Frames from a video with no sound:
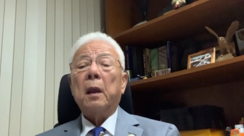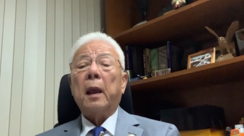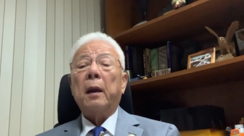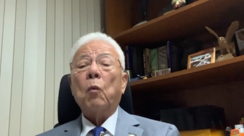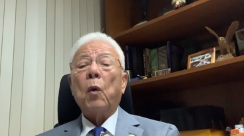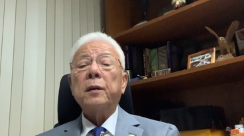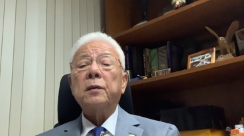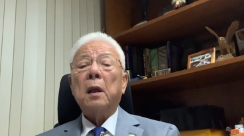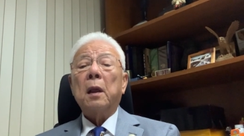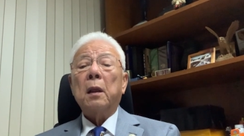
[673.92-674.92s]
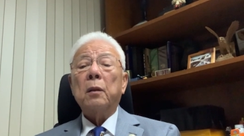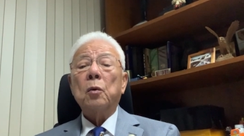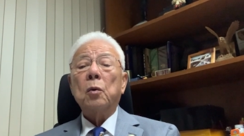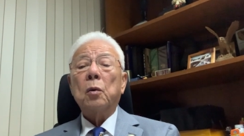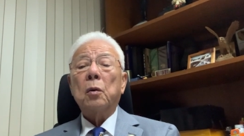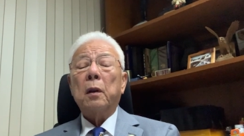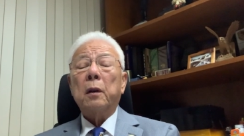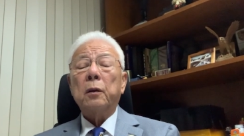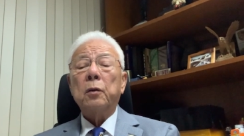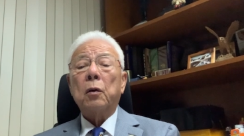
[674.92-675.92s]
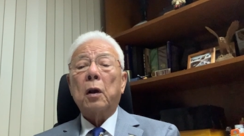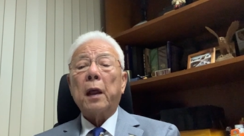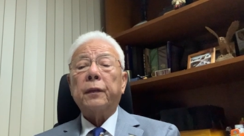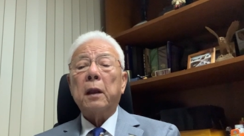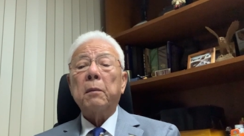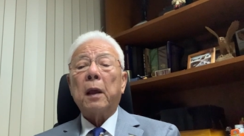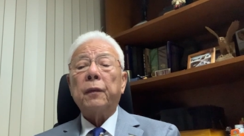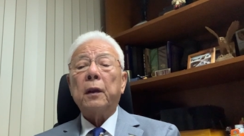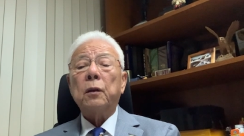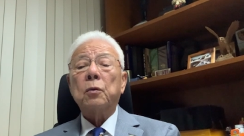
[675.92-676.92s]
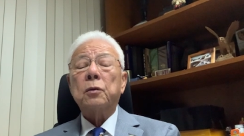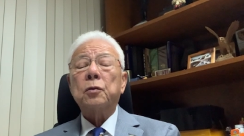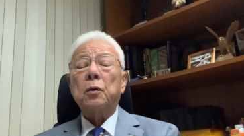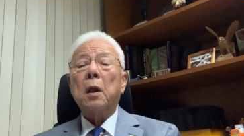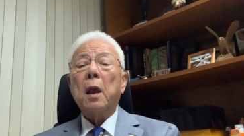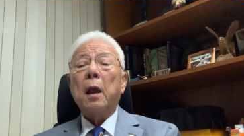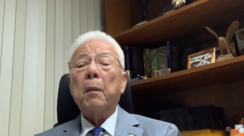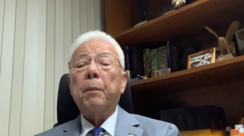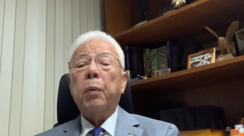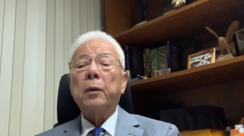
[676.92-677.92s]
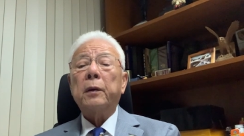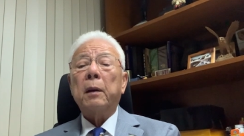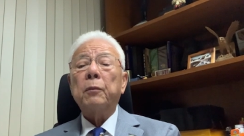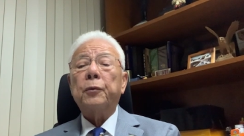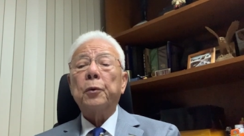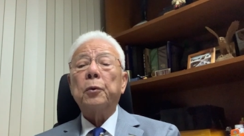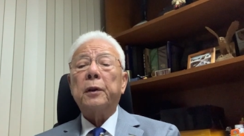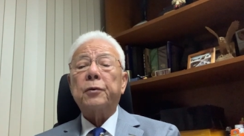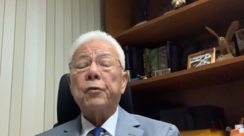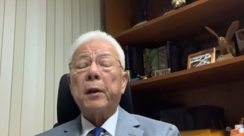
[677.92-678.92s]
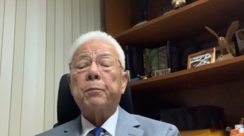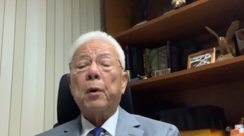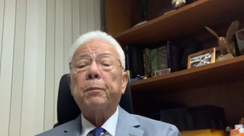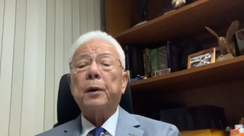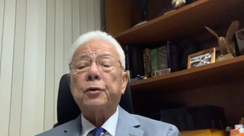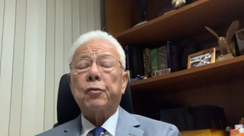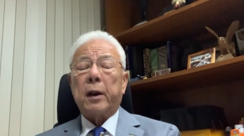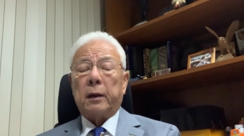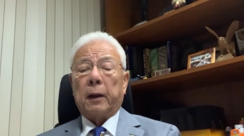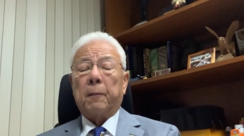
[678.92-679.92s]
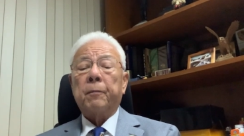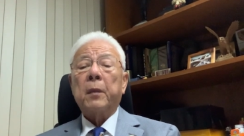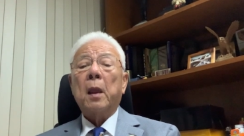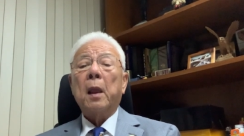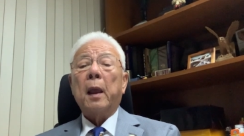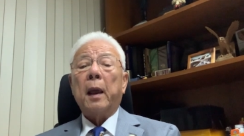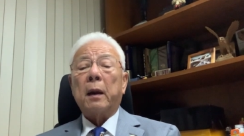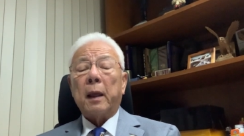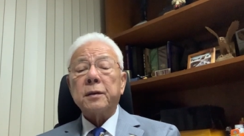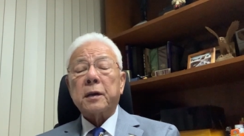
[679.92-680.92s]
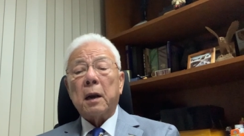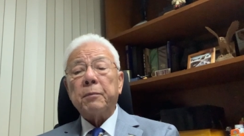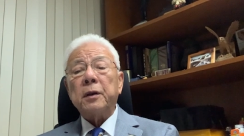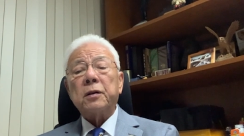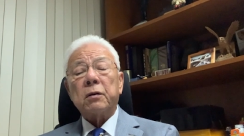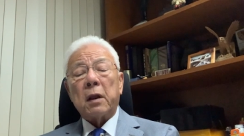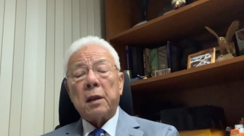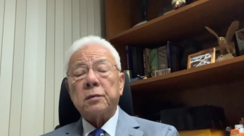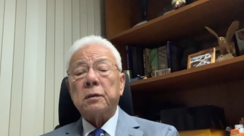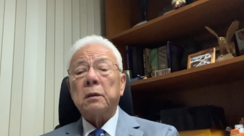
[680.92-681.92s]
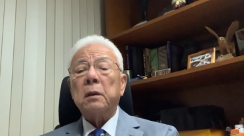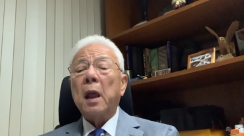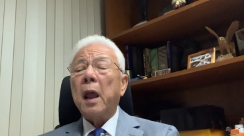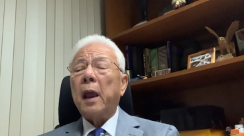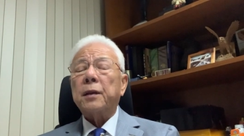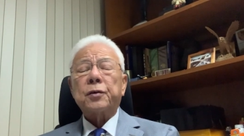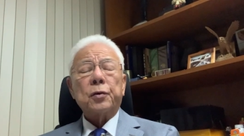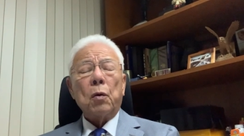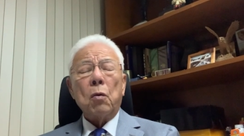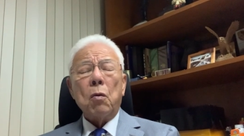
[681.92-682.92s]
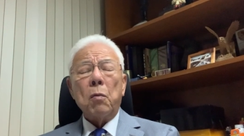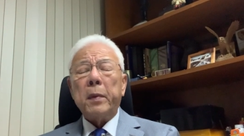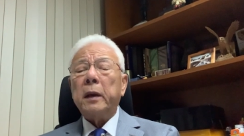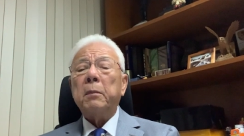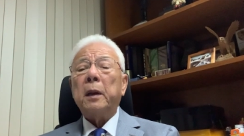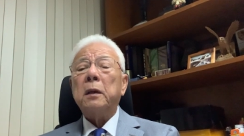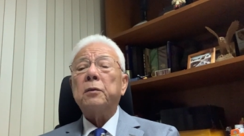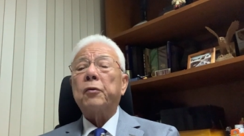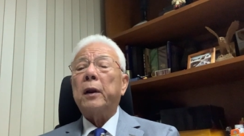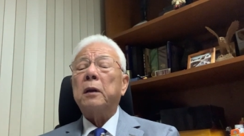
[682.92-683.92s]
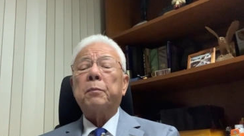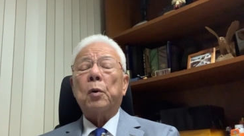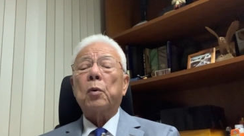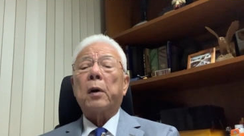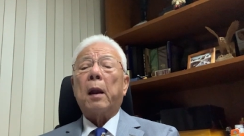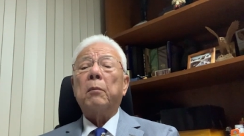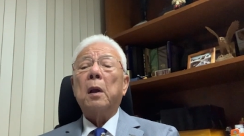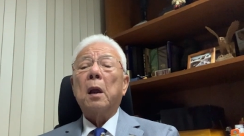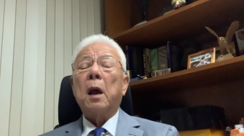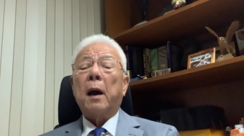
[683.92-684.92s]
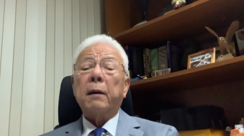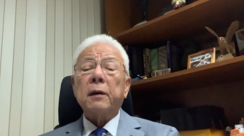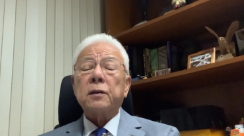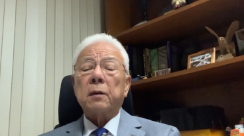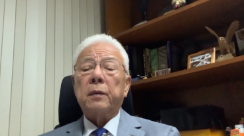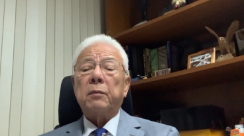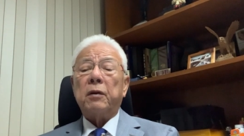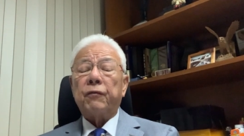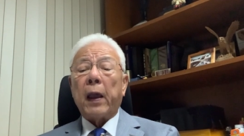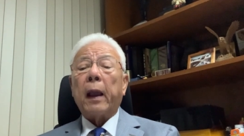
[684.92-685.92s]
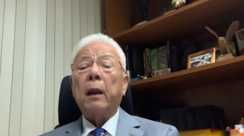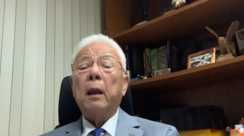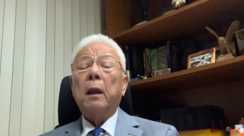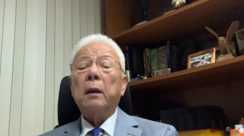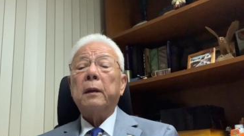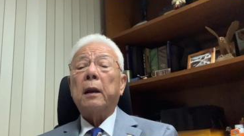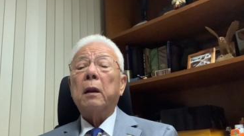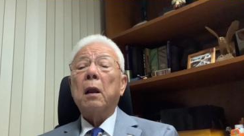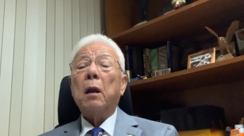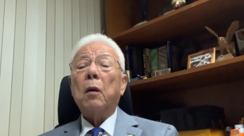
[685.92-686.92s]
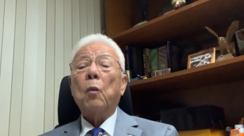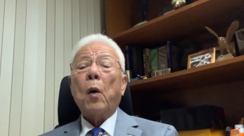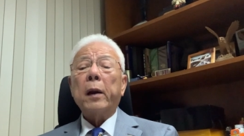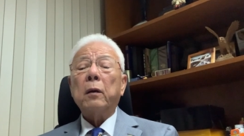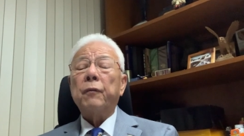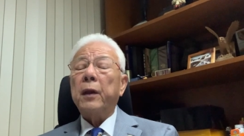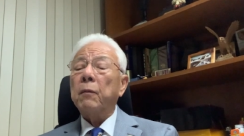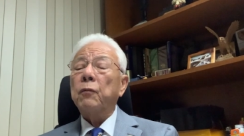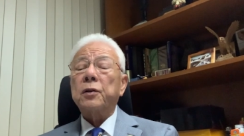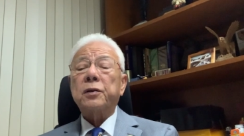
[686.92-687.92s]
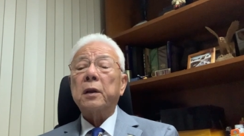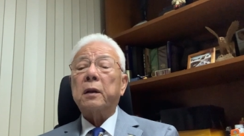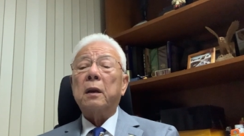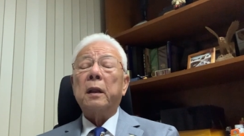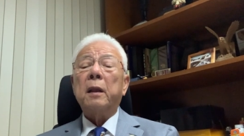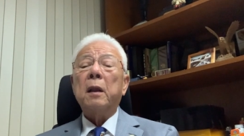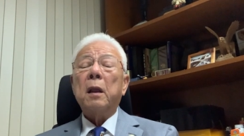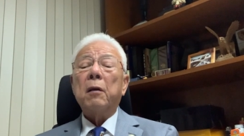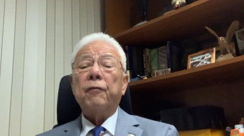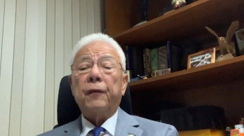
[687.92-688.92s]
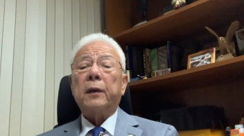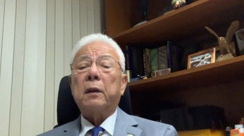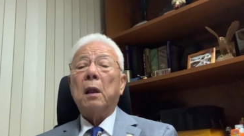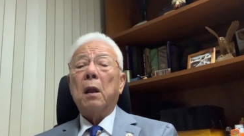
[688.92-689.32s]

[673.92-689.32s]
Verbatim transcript: And once you you got them, I think you should put them through the tra- proper training. And Lions Club International has so many, many training programs, hundreds of them, in fact, that one of them would certainly fit